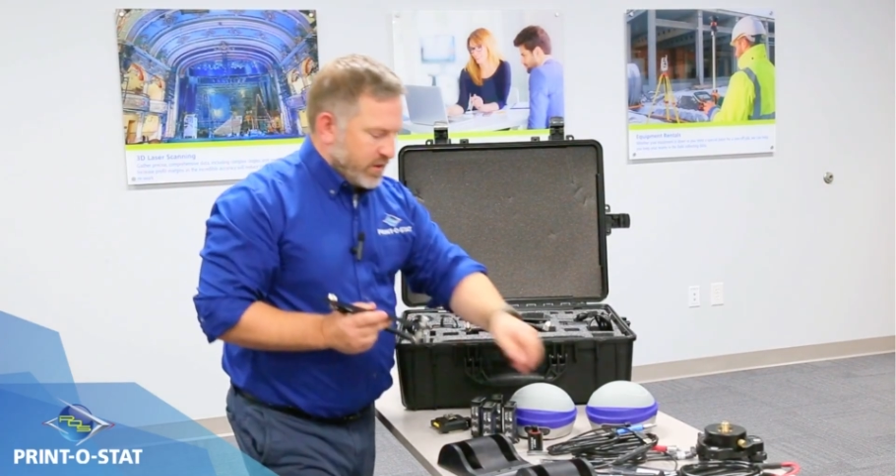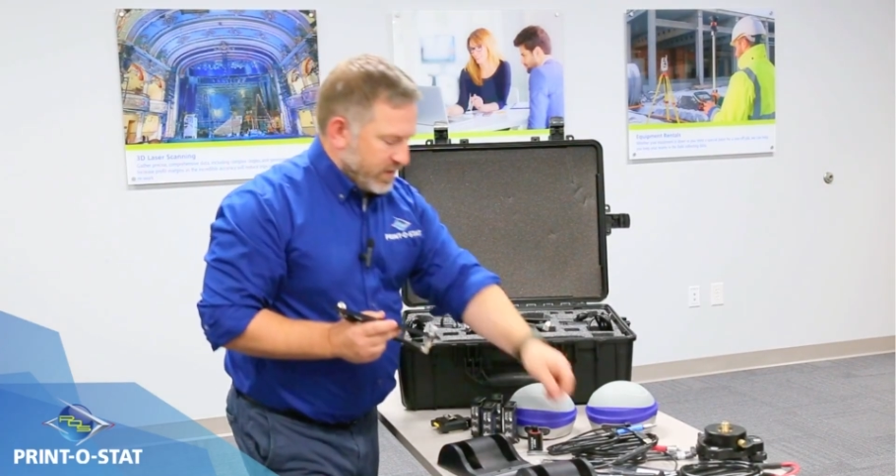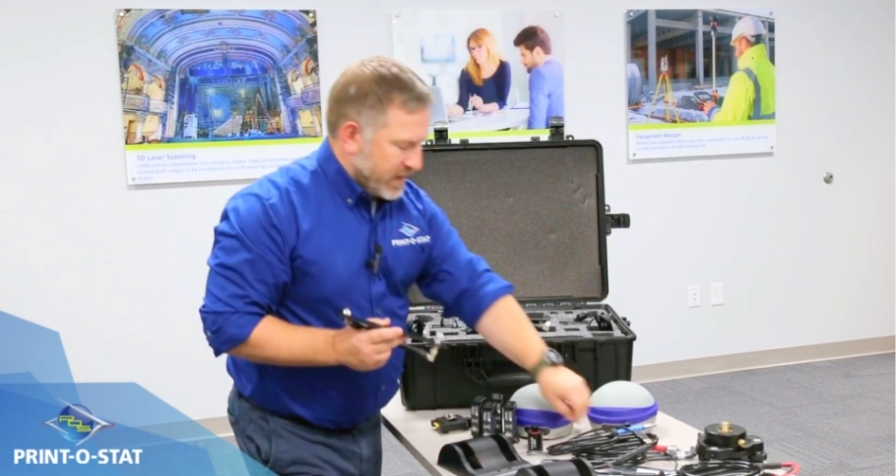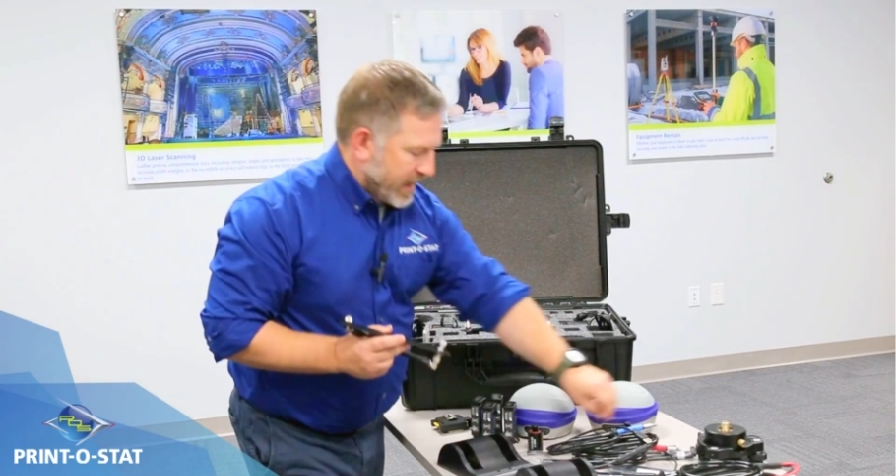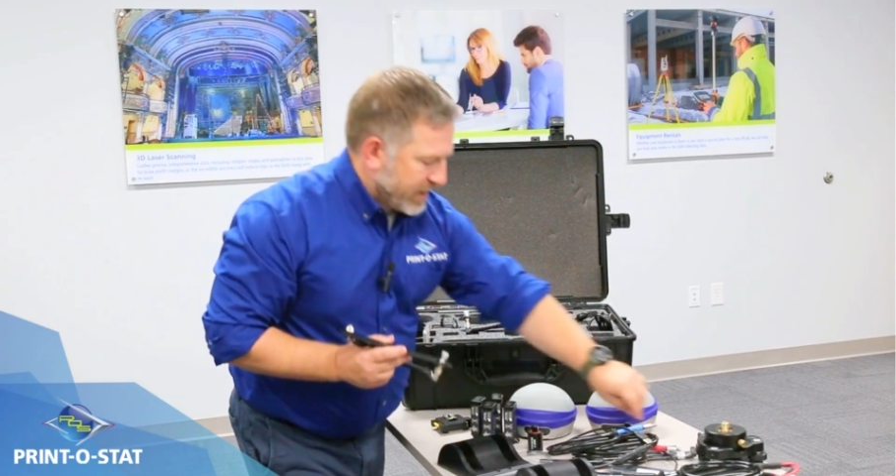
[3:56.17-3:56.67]

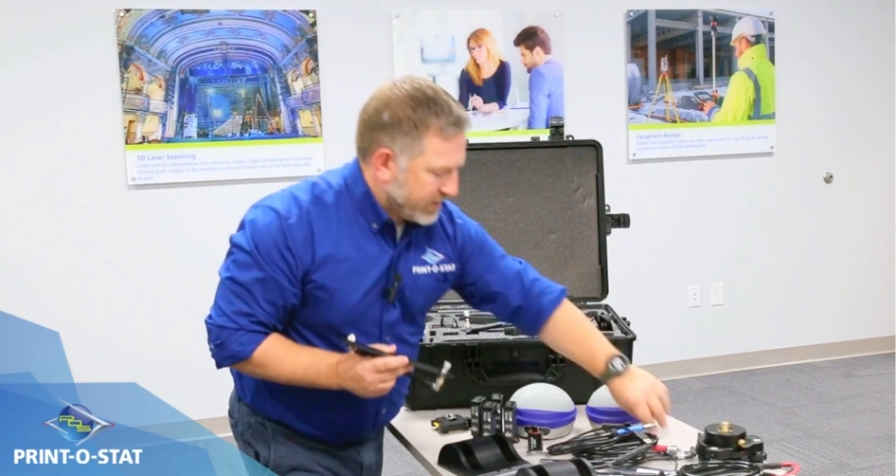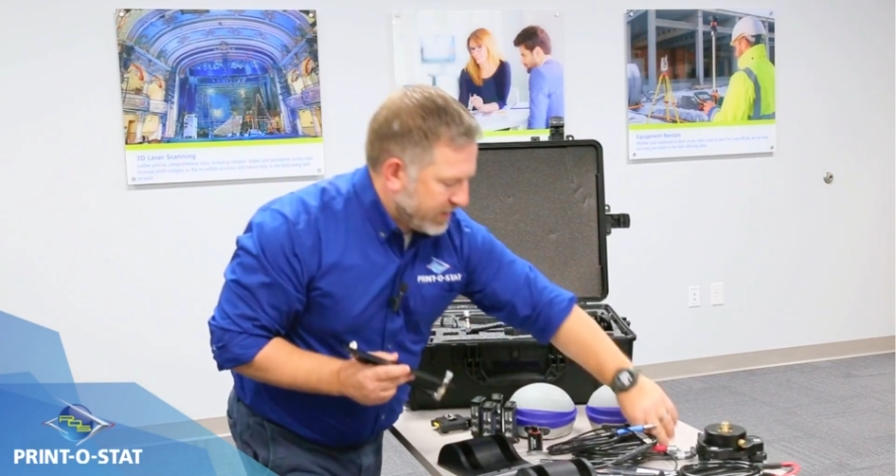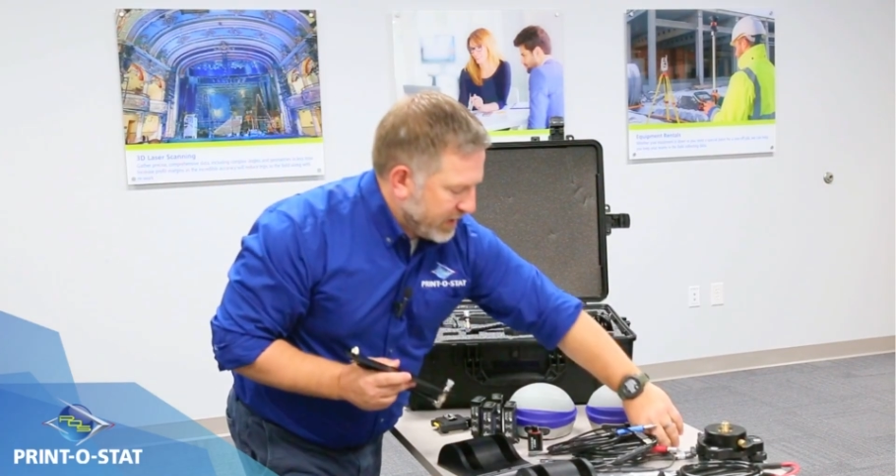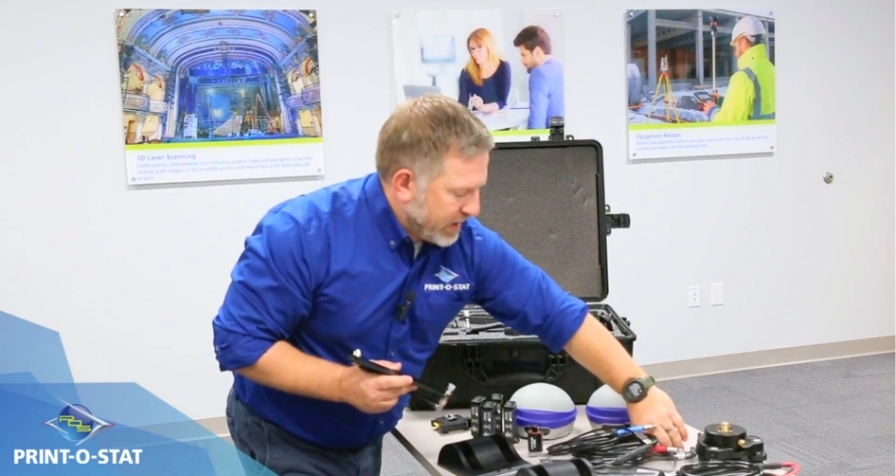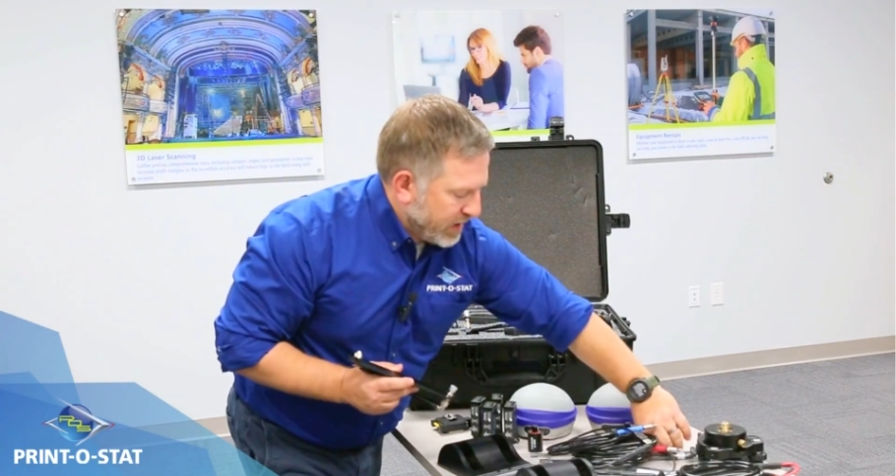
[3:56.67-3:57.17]
to attach
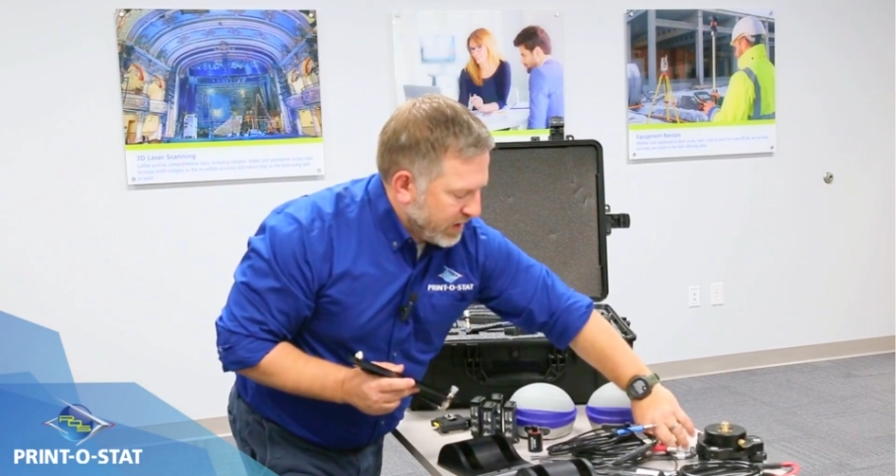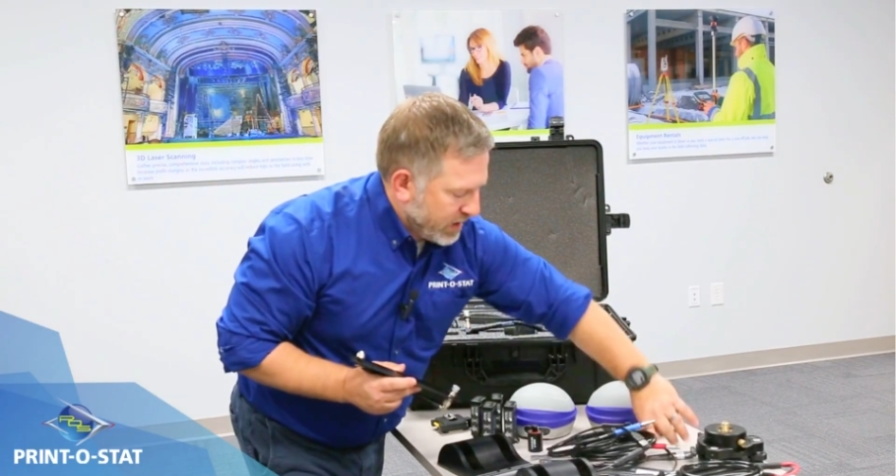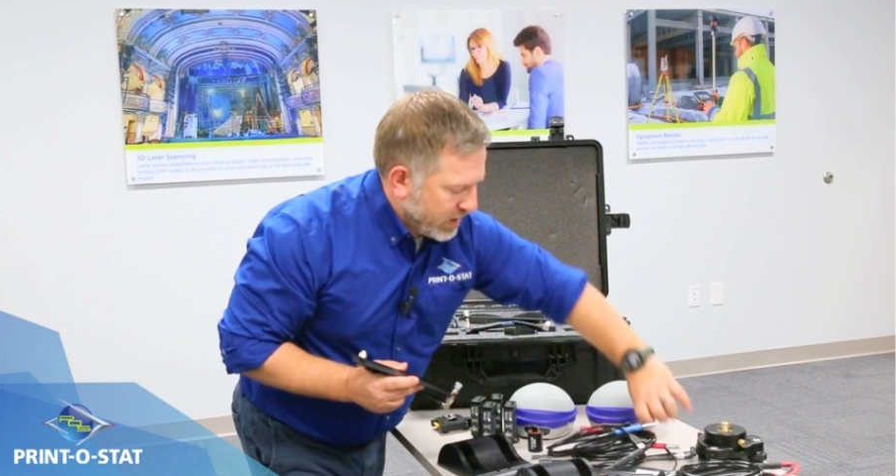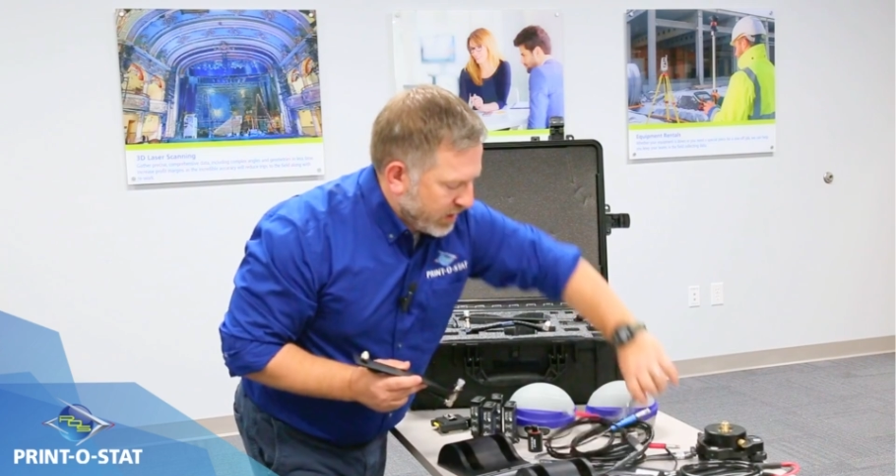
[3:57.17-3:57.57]
the